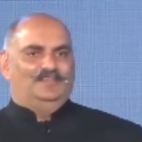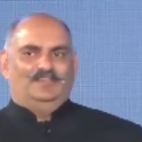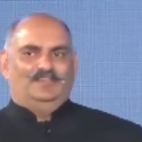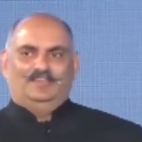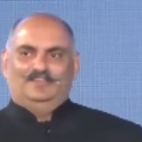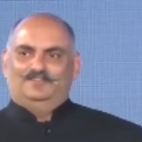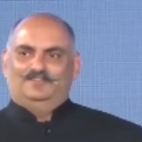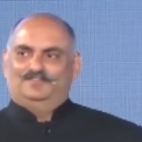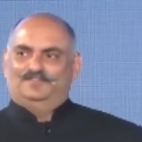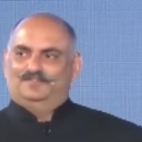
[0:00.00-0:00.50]

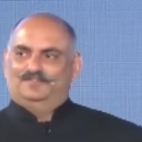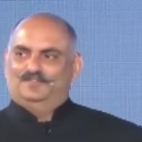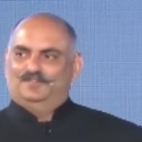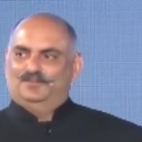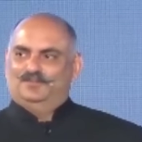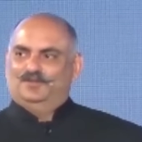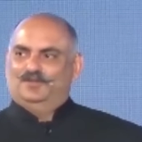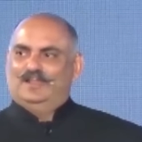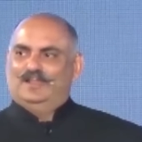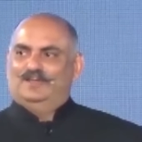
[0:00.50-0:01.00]
if
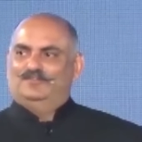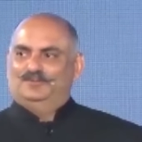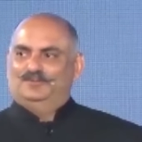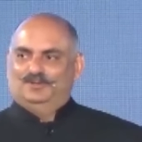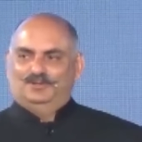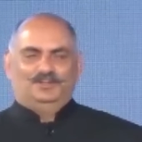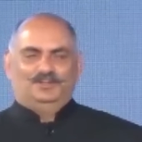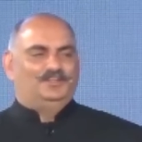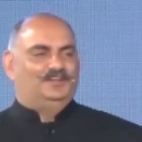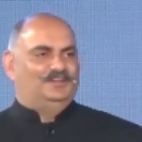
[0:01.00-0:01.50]
you're
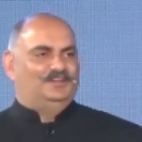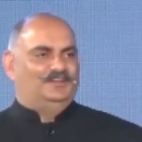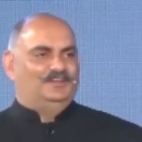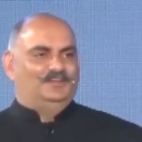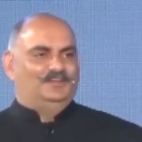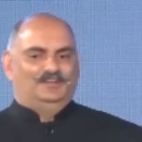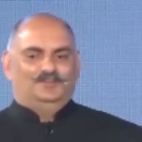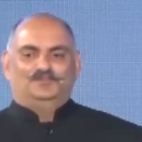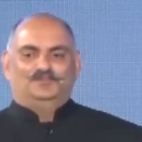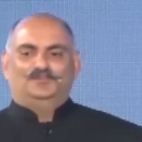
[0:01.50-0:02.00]
levered,
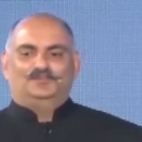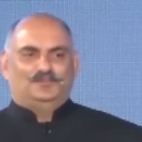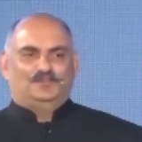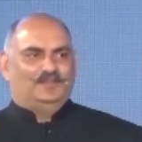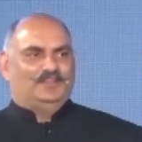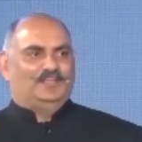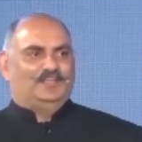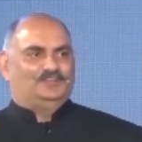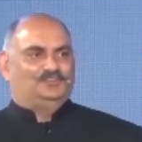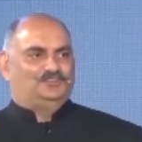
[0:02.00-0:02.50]
which
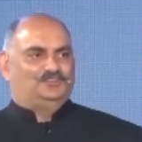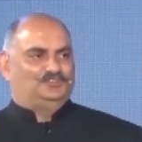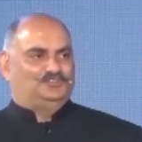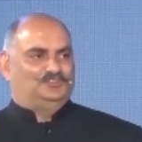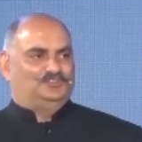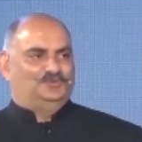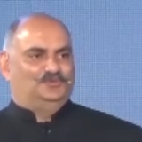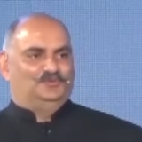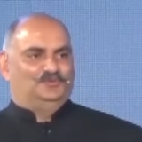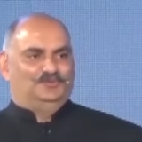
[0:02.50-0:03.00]
we'll get to
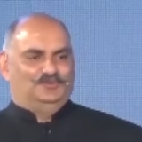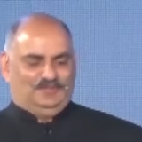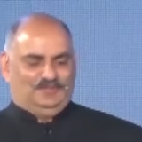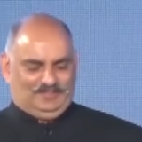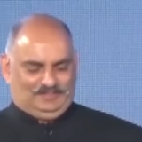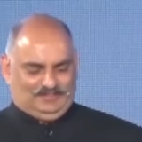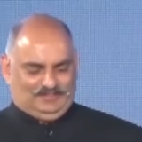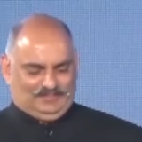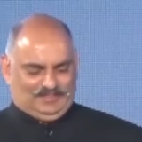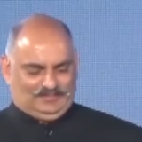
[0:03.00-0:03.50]
soon.
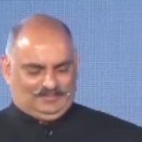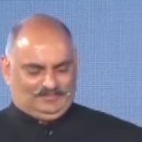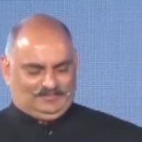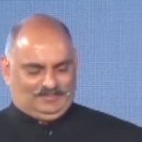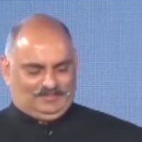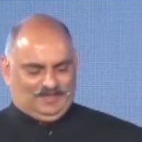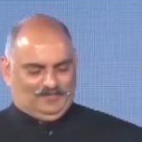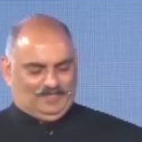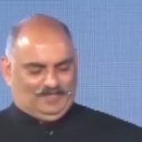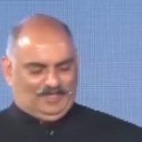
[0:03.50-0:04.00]
I think that's
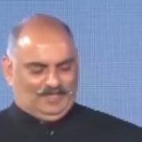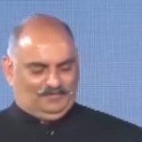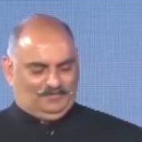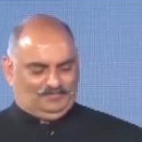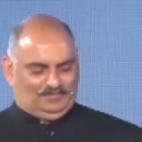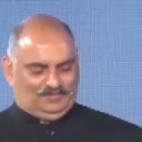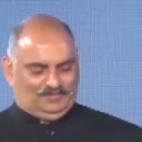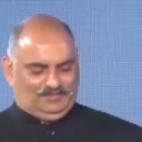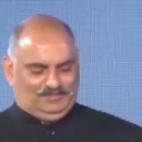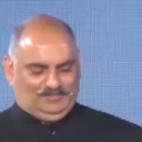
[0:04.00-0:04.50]
coming up
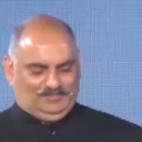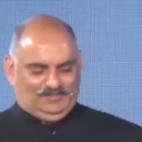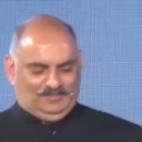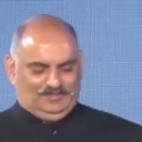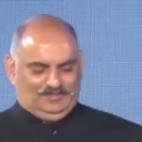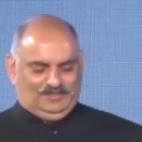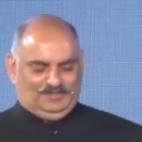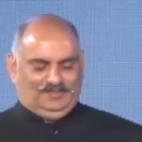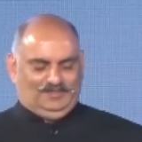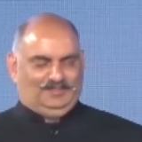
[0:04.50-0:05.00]

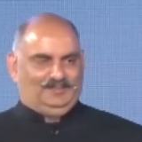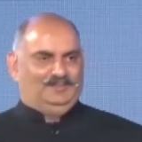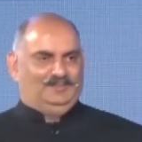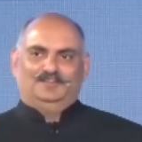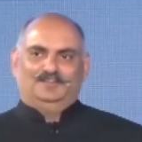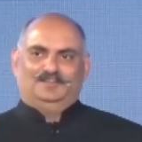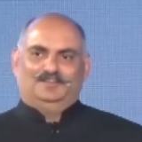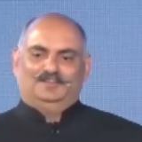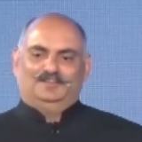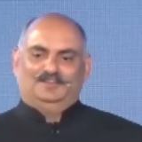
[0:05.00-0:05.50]
in
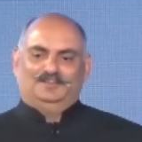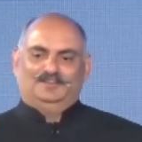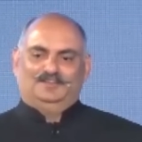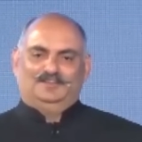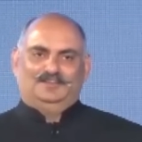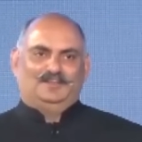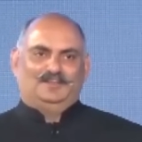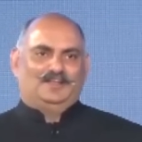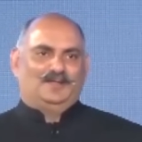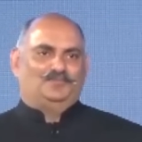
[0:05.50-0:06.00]

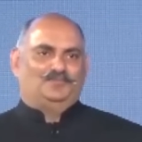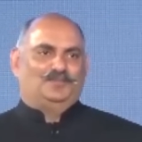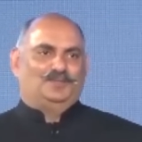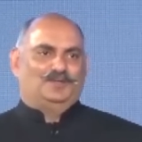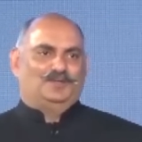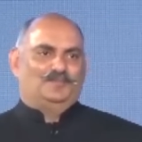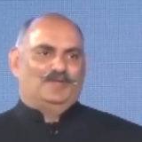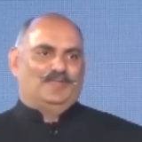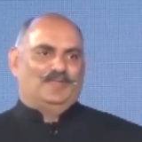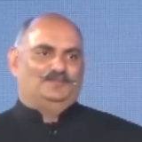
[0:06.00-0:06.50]
a couple of
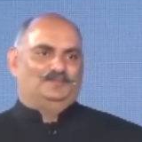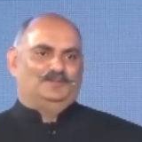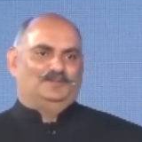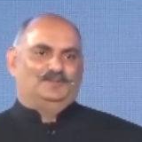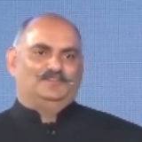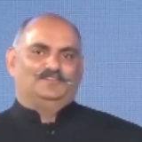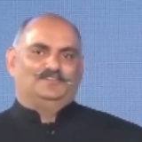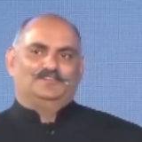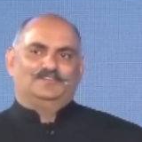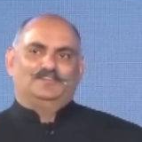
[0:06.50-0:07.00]

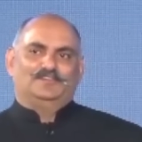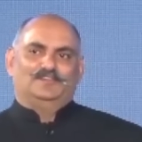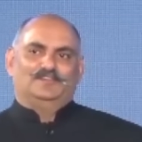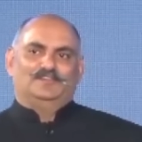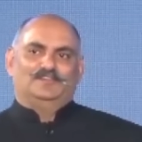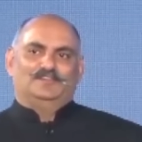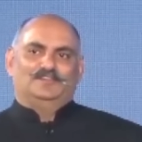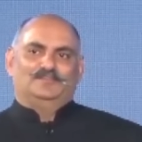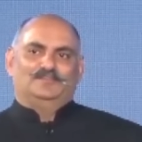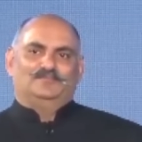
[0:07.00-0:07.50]
commandments.
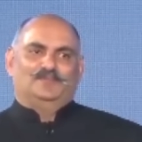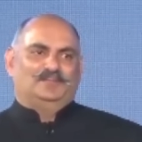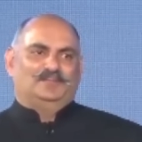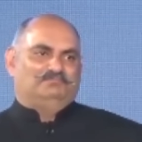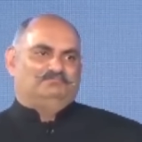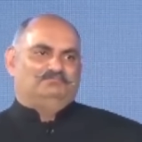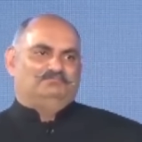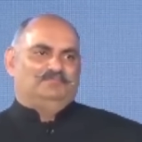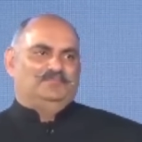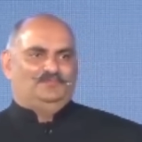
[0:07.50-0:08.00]
But
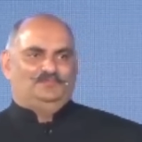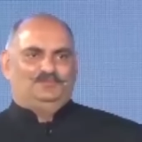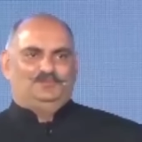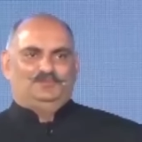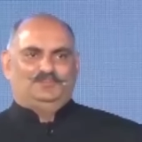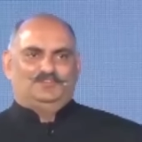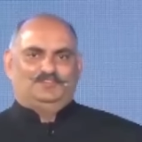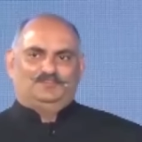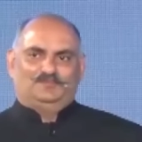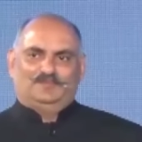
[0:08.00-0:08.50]
if
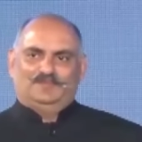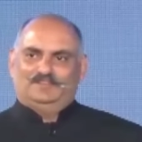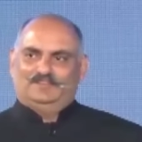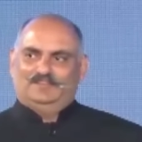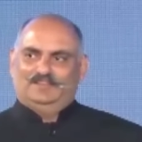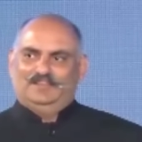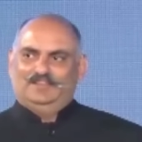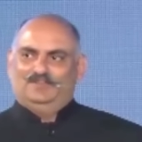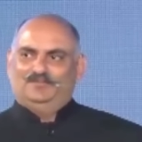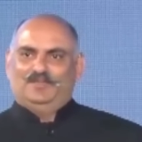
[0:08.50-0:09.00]
you just
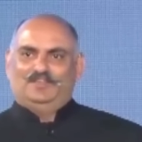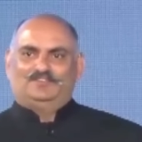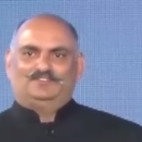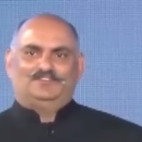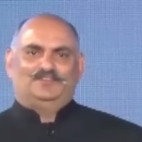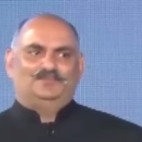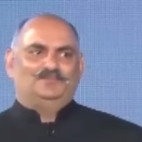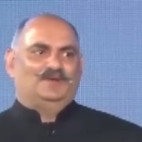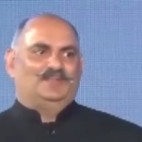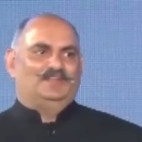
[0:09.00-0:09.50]
basically
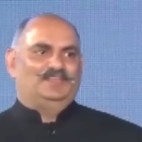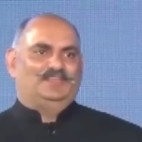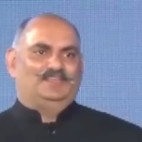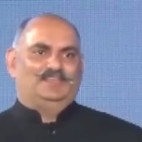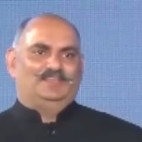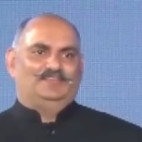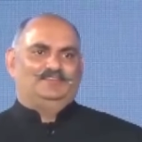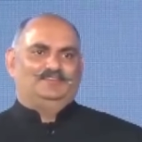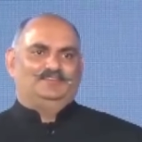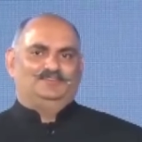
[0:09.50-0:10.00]
invested
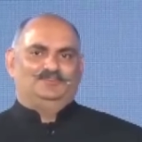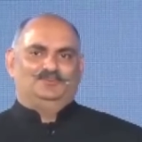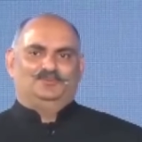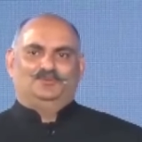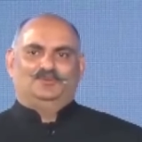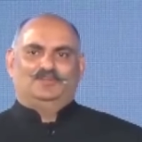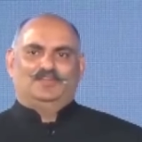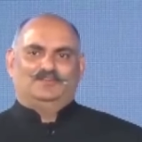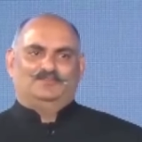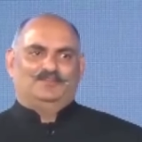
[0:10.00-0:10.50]
money and you
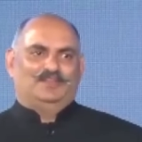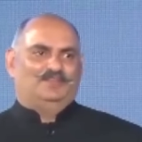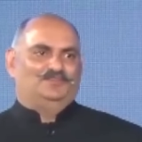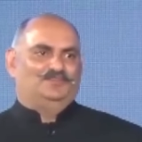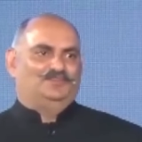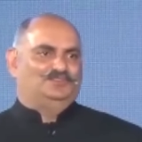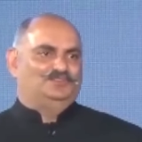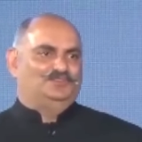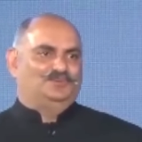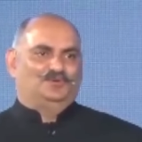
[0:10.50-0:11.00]
don't have
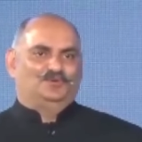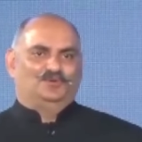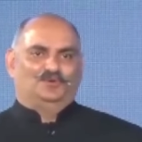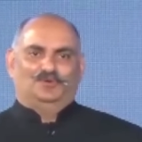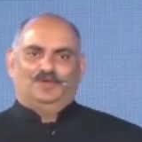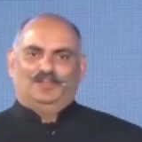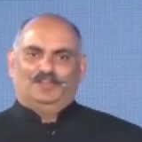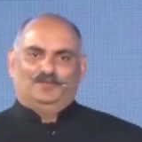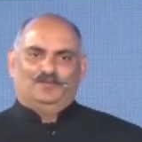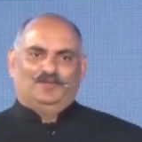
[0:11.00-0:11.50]
leverage, you don't
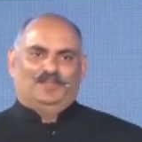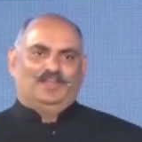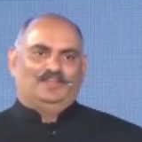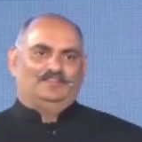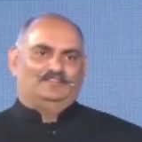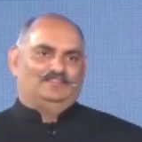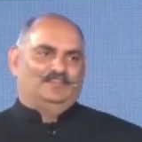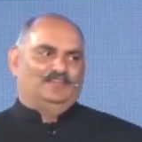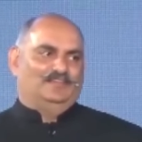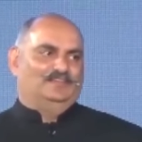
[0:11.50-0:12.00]
owe anyone
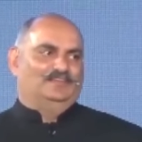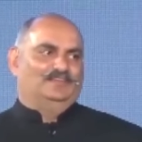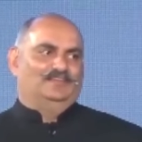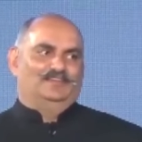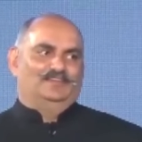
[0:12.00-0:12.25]
anything,